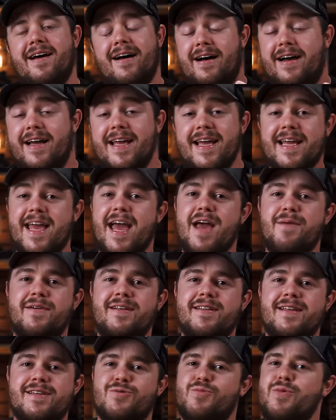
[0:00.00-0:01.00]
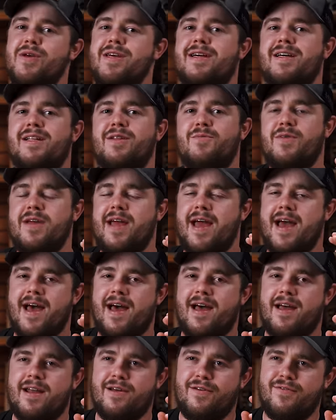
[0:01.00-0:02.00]
Uh, it came in this week and then we
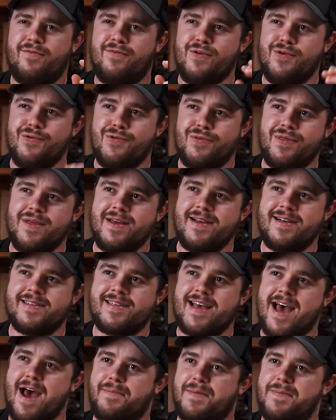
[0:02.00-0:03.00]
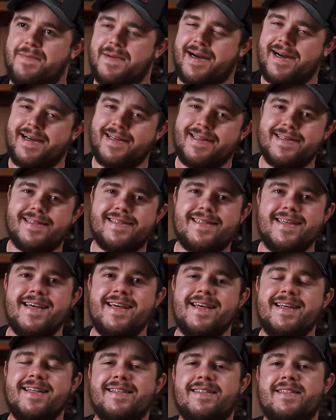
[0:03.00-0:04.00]
had a few things happen behind the
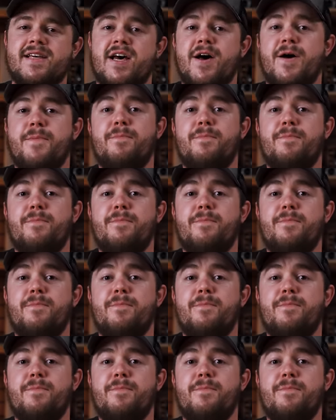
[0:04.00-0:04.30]
scenes.